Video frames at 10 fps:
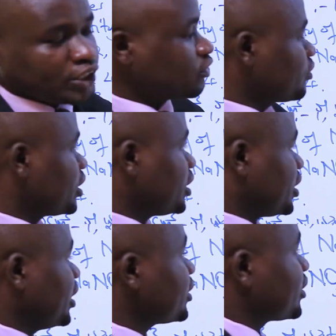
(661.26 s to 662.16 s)
And for that
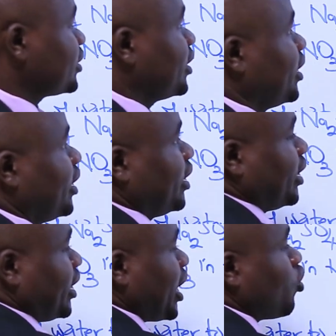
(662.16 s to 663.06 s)
case,
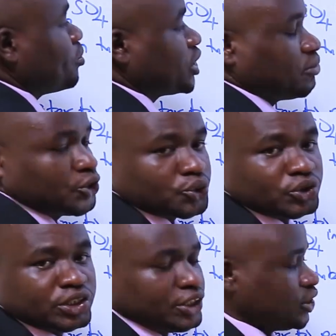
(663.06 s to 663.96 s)
our
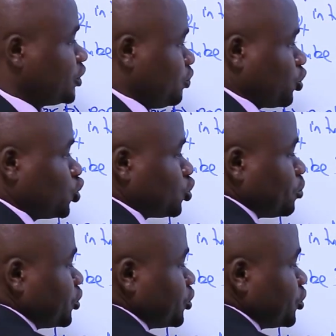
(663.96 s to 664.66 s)
observation is you're going to